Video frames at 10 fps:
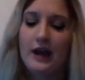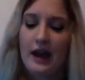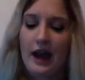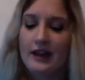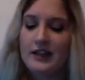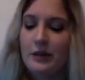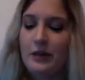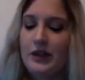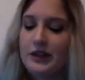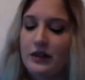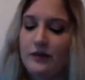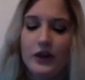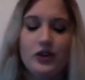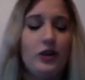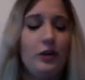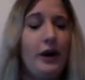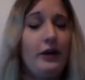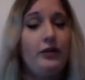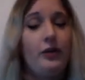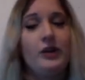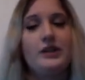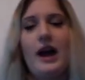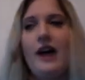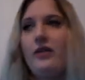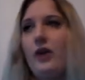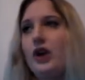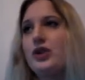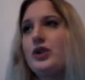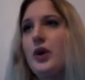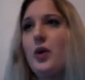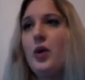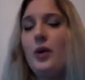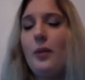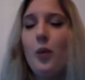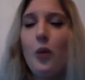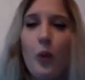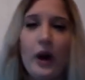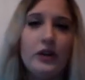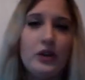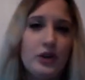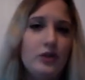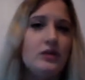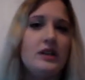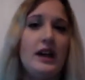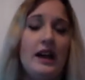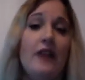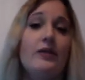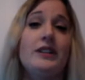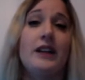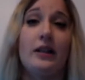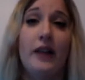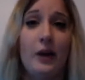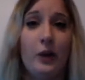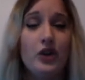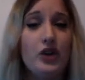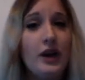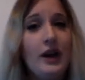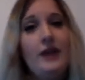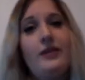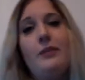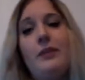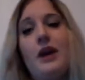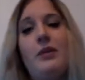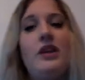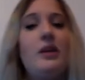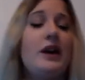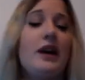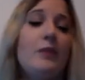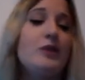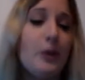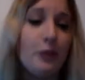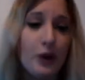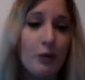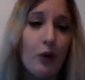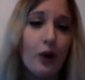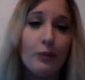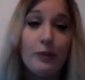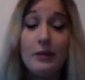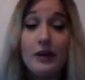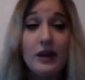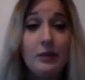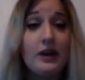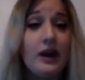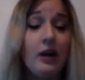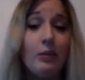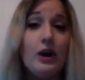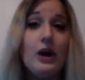and some of these conventional metaphors are so well used in everyday language that maybe they become something more, maybe they become